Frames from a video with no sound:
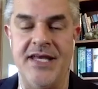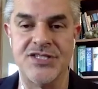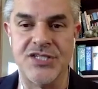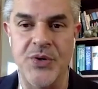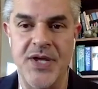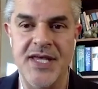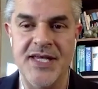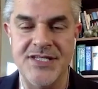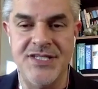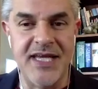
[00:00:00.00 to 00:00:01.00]
So
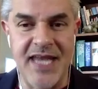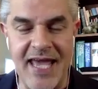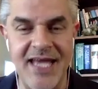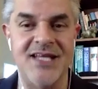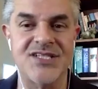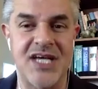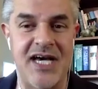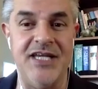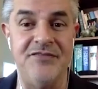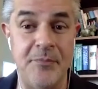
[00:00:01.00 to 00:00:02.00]
DNA is
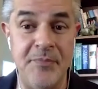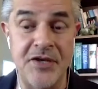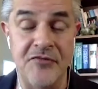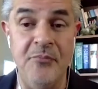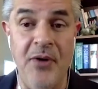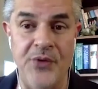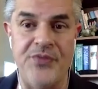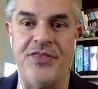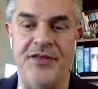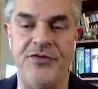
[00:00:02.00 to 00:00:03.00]
kind of a bit of both,
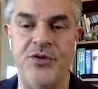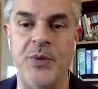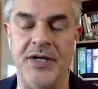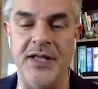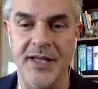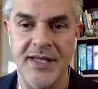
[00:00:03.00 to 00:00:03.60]
if you will.